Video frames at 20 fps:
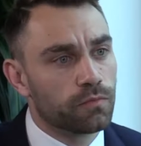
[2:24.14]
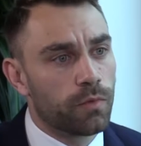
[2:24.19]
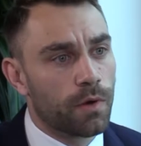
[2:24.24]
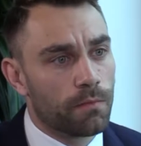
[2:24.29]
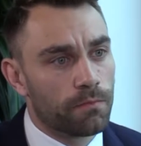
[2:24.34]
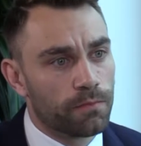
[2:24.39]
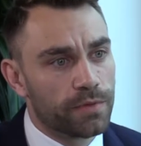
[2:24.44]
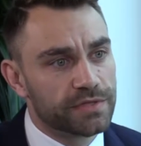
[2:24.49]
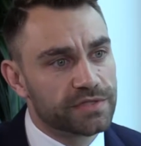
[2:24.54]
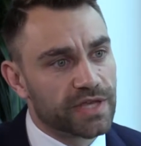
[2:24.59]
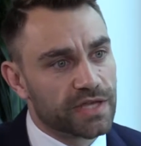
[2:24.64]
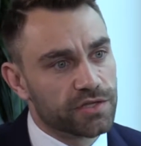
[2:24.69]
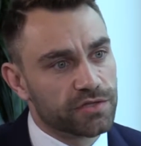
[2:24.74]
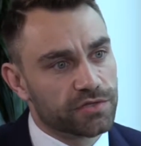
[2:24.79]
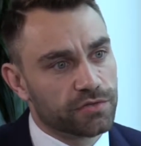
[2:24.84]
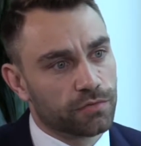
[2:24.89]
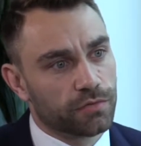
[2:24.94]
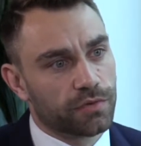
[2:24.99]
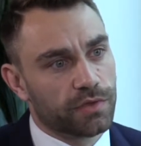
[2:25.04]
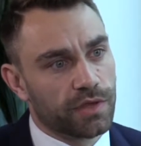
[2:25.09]
one
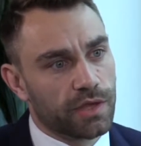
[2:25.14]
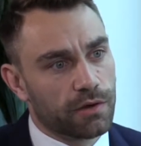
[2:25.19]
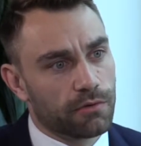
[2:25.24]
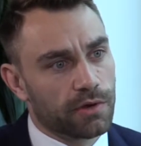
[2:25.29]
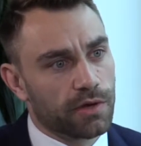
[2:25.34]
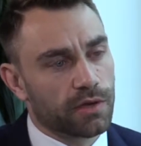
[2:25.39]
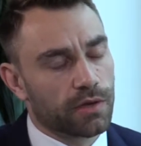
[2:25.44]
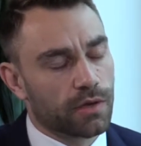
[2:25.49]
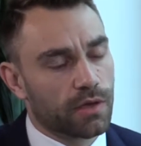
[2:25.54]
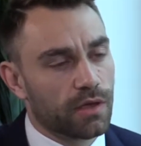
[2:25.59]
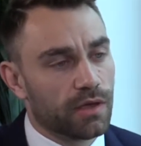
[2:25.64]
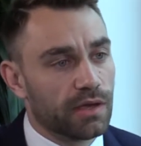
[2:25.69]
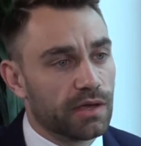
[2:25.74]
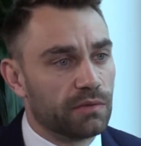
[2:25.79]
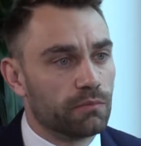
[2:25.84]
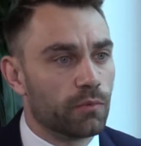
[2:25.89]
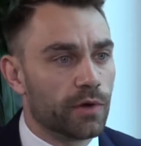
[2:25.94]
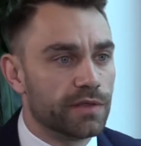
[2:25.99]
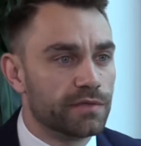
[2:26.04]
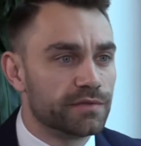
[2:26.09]
potential theory.
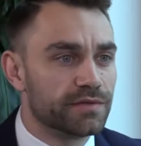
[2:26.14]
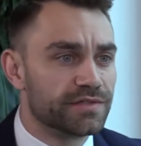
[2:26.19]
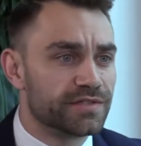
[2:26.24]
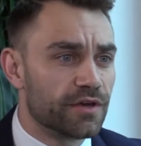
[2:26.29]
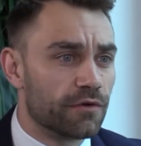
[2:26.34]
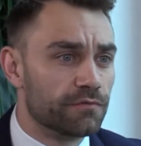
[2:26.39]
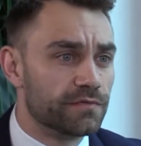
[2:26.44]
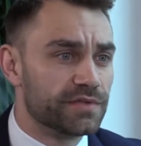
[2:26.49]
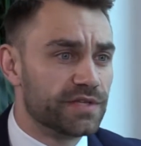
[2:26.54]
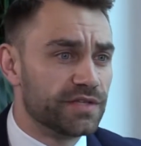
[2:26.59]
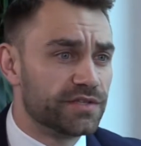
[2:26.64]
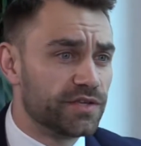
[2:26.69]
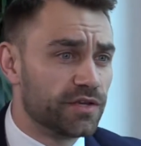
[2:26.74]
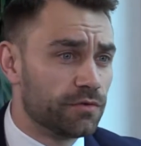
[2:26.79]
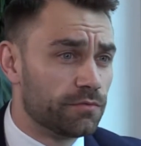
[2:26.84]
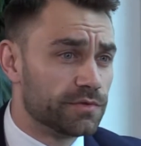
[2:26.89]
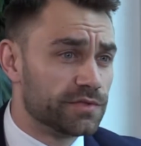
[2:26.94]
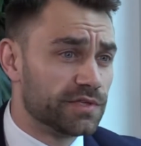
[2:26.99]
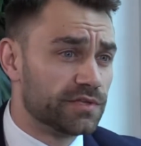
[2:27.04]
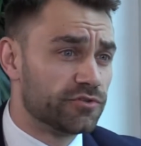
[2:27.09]
When Solvency
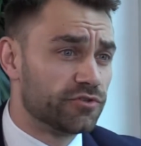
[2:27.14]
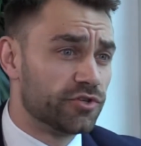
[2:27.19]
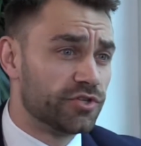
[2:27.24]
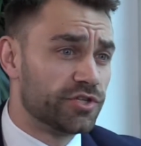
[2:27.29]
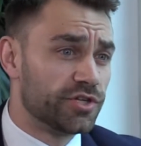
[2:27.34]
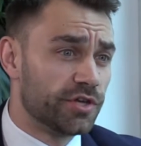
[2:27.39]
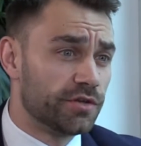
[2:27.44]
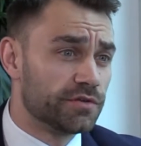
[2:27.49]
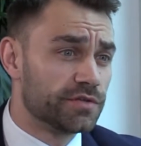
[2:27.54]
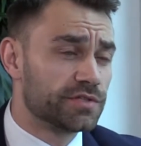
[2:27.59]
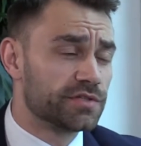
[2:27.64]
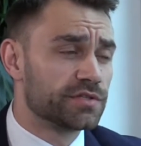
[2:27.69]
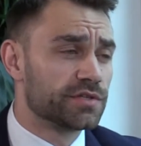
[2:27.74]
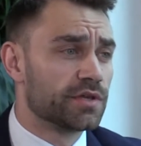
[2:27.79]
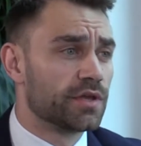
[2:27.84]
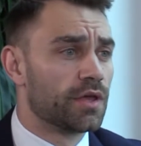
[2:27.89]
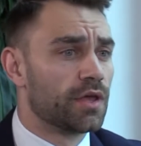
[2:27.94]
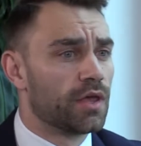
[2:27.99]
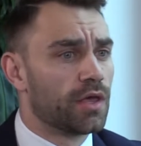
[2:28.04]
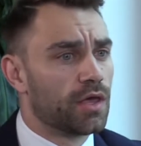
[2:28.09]
II was introduced,
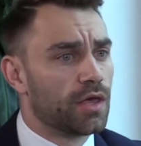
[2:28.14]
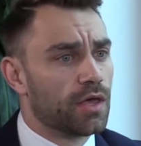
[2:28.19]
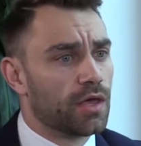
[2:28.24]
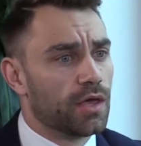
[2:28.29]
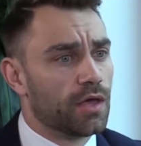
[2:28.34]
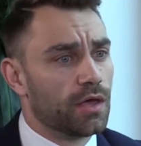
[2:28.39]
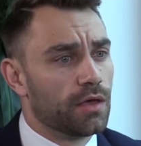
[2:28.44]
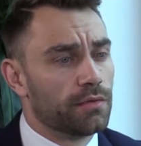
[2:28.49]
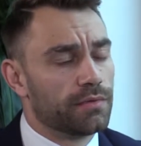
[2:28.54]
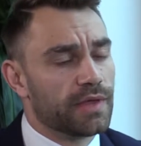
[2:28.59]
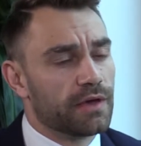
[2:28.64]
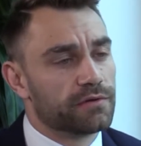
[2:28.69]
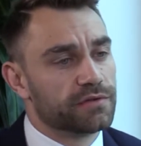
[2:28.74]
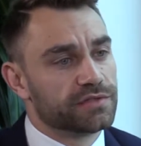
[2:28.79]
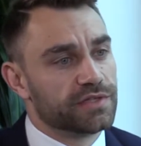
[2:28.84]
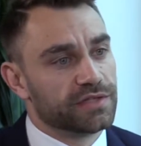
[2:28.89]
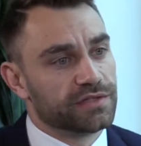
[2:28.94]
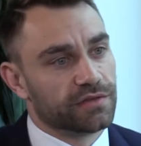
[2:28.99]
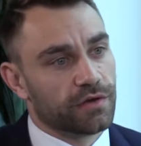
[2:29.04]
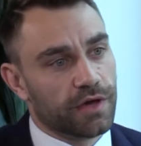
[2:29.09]
that was
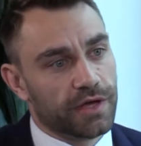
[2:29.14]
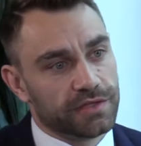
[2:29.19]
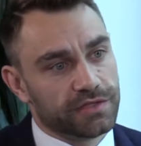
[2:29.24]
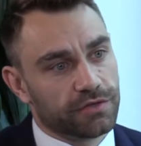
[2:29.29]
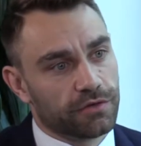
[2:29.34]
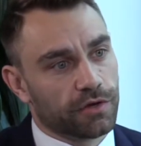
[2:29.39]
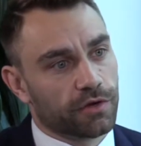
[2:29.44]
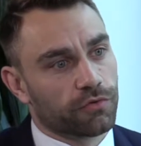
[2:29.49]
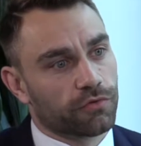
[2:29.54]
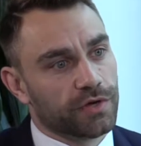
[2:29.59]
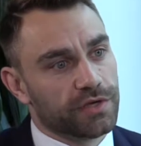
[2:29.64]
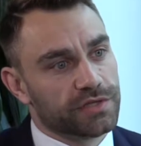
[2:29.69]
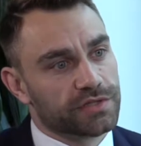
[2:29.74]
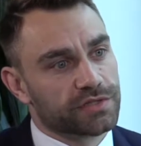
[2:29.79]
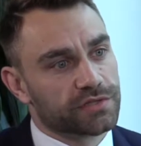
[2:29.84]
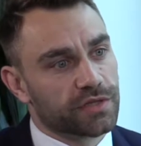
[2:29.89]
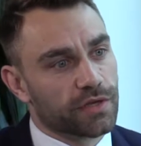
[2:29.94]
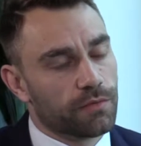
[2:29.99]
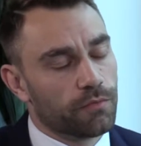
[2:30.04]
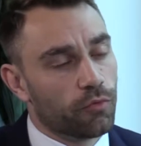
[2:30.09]
designed to
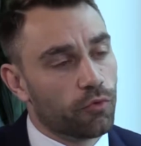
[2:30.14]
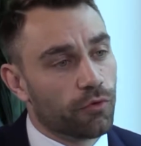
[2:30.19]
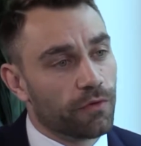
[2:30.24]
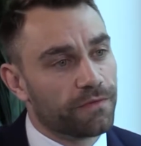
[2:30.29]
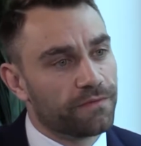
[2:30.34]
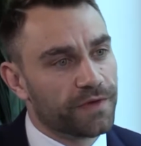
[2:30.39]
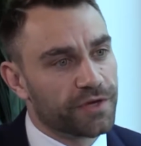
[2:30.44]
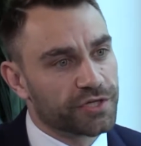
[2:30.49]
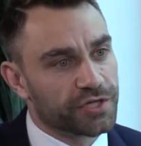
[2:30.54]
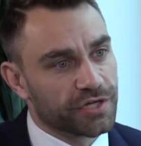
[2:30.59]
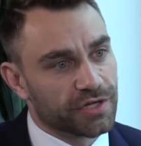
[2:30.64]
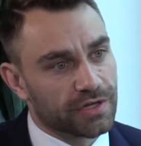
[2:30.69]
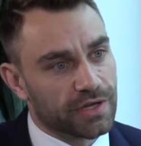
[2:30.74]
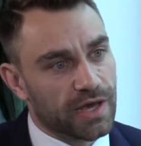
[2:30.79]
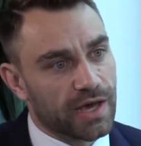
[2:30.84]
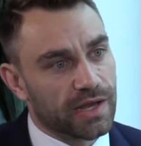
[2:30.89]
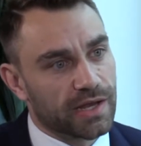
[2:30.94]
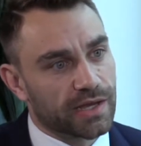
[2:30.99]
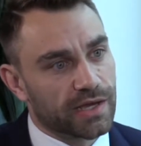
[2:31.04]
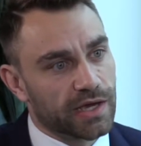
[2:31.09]
increase a more efficient
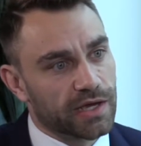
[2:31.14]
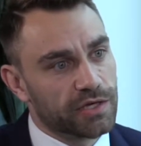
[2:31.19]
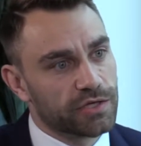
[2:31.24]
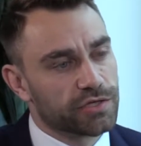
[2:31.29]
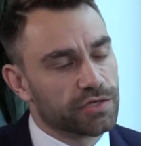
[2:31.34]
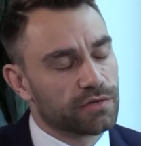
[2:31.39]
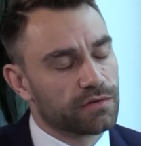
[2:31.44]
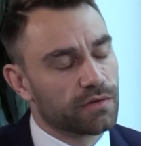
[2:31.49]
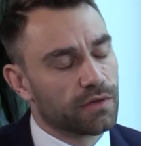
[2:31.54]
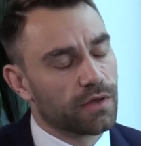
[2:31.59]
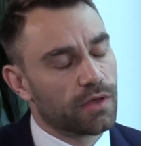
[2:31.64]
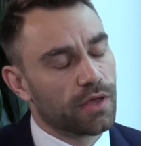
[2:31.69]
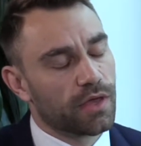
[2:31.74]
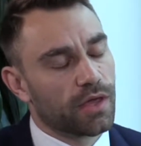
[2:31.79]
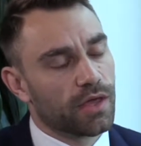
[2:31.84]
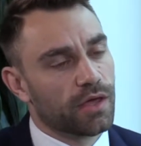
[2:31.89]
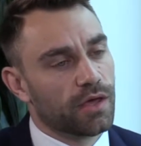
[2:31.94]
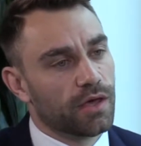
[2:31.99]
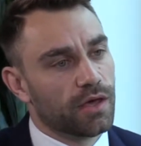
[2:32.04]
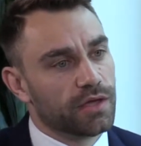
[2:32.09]
allocation
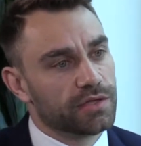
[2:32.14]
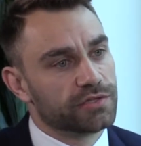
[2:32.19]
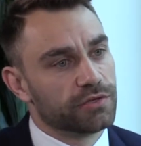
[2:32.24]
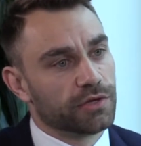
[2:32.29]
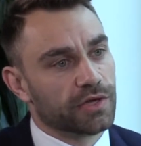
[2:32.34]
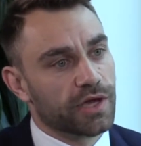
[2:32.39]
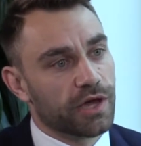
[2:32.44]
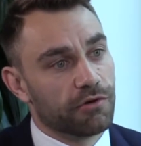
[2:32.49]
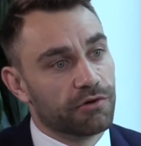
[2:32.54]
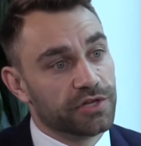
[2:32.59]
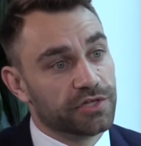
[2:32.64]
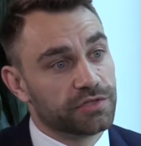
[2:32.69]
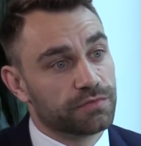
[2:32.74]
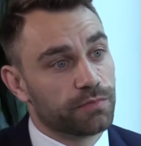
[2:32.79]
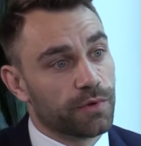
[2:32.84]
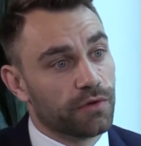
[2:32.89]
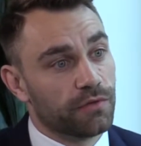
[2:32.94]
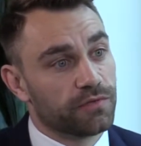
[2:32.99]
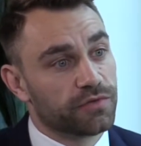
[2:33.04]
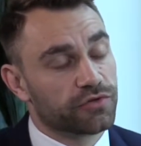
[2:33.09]
to
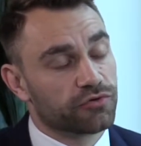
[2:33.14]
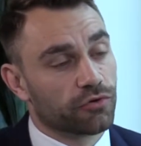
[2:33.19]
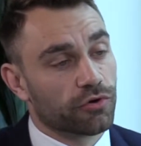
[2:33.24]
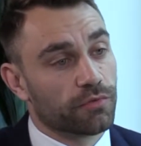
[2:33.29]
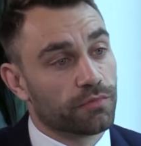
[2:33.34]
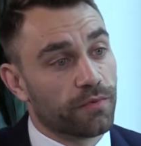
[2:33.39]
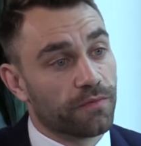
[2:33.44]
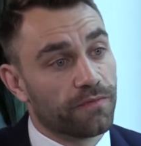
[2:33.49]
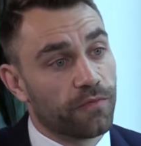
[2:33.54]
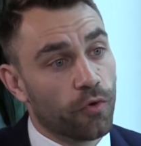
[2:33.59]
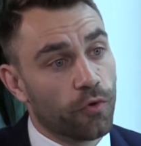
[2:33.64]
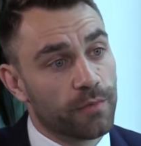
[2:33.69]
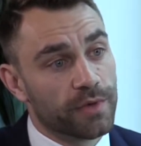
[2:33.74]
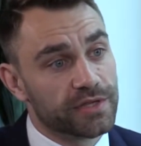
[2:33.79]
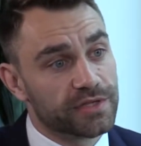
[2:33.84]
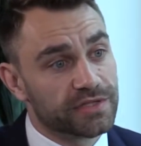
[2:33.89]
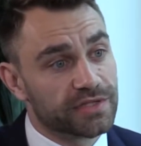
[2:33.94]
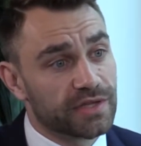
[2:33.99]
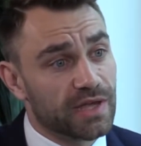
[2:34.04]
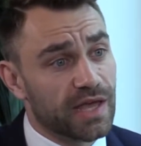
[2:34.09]
encourage both stronger
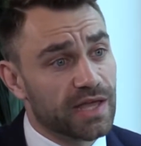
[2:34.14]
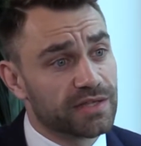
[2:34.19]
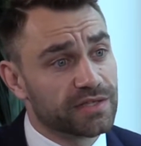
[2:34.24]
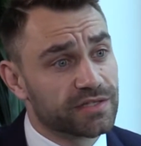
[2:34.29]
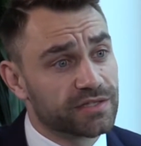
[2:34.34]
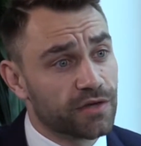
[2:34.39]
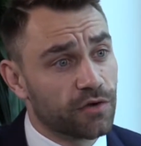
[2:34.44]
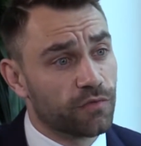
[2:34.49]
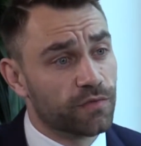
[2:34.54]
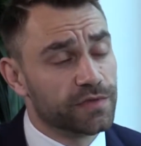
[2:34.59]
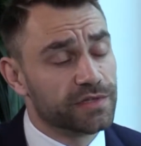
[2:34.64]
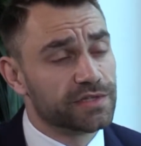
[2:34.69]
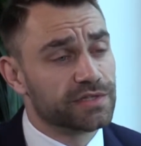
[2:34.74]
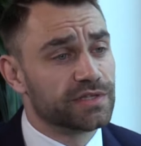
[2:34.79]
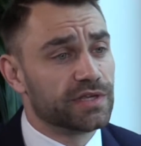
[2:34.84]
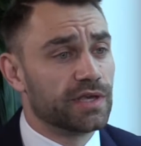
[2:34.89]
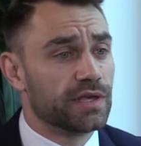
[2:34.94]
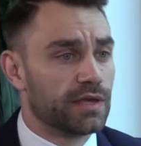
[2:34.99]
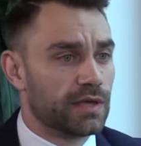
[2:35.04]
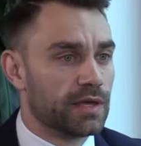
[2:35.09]
performance and
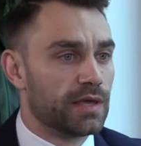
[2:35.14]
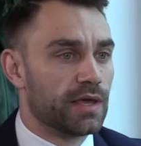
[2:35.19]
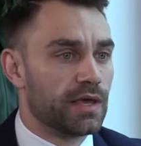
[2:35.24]
solvency.